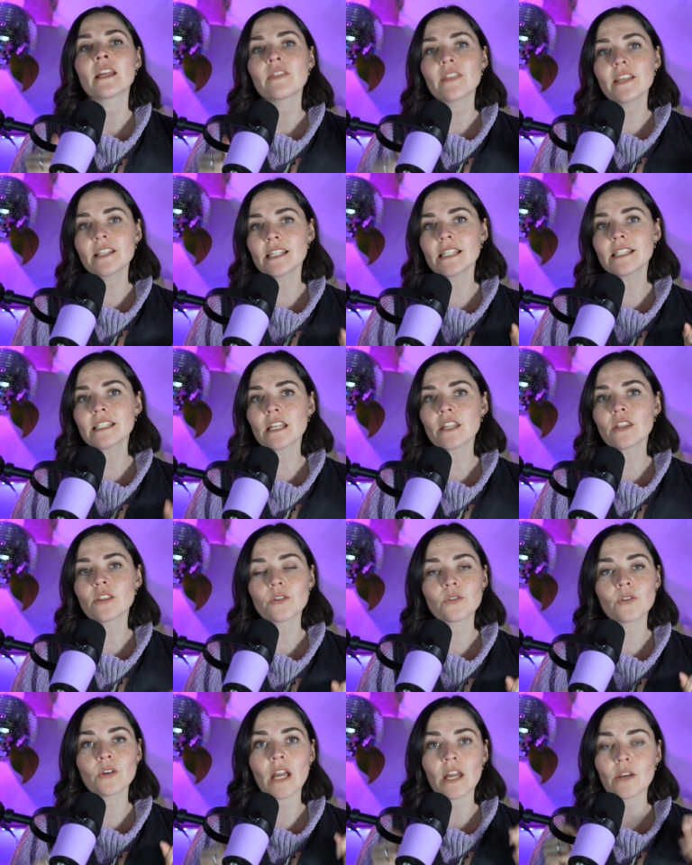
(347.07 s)
This is done
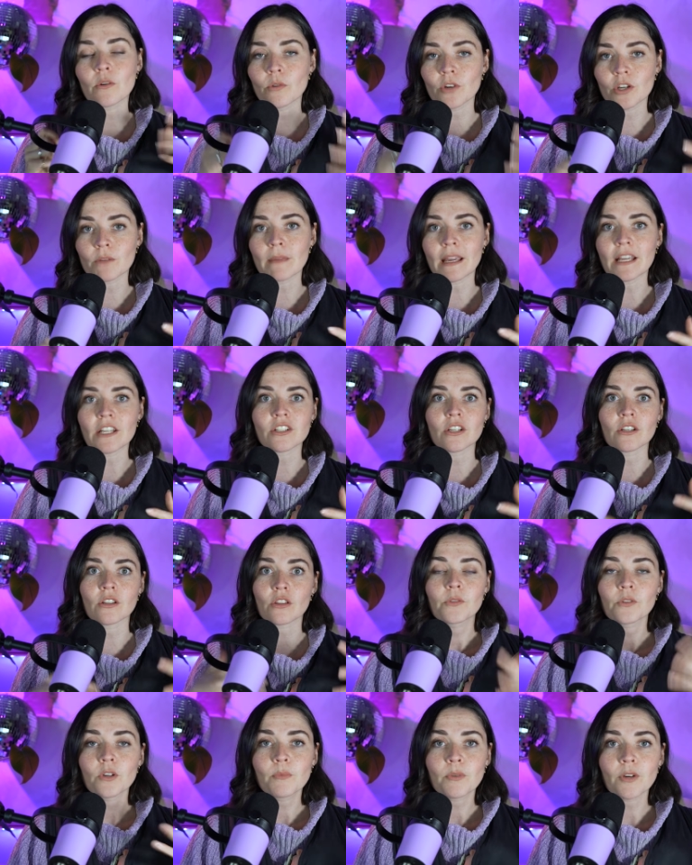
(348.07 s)
through an automation
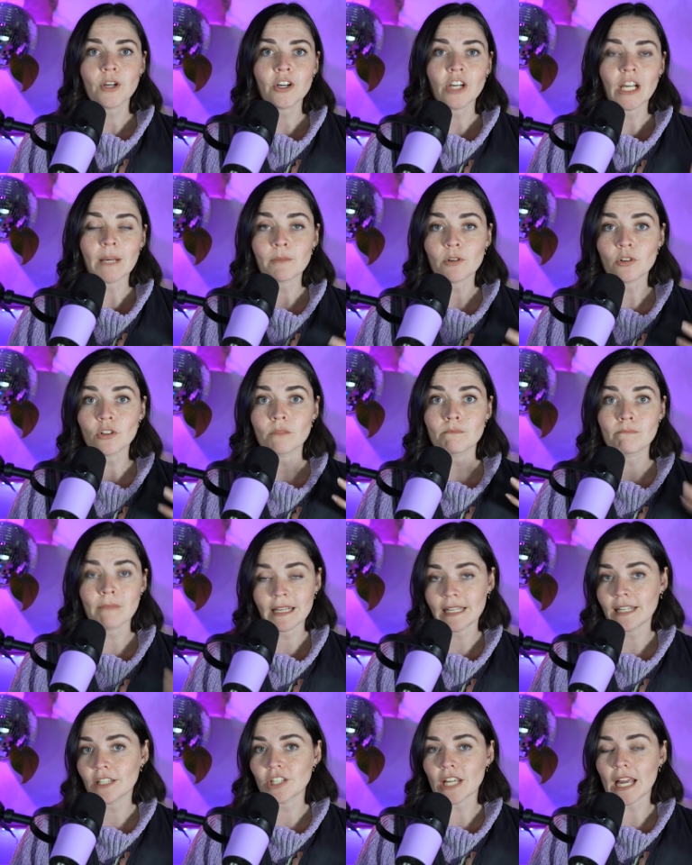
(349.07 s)
through a program called
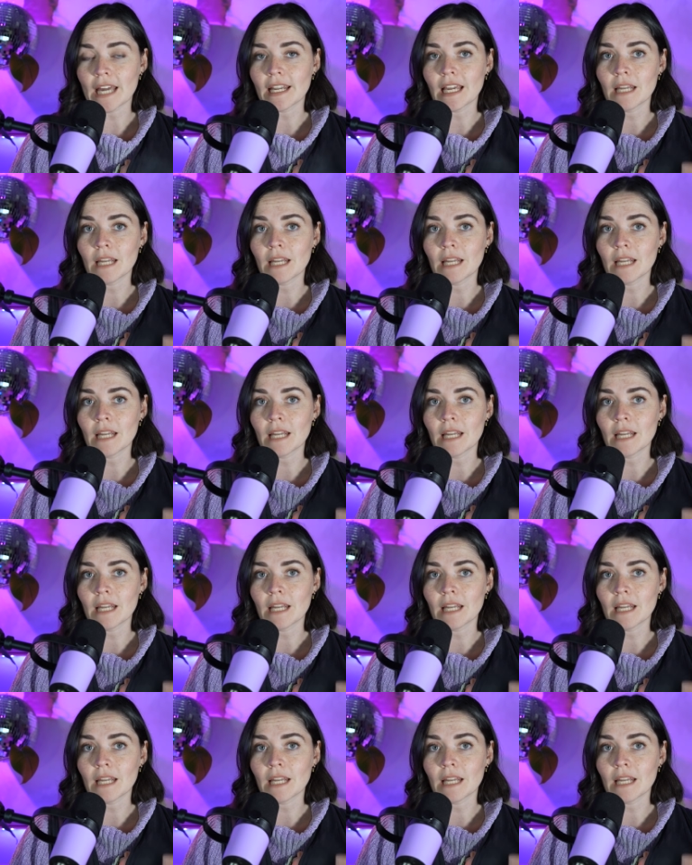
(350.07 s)
ManyChat.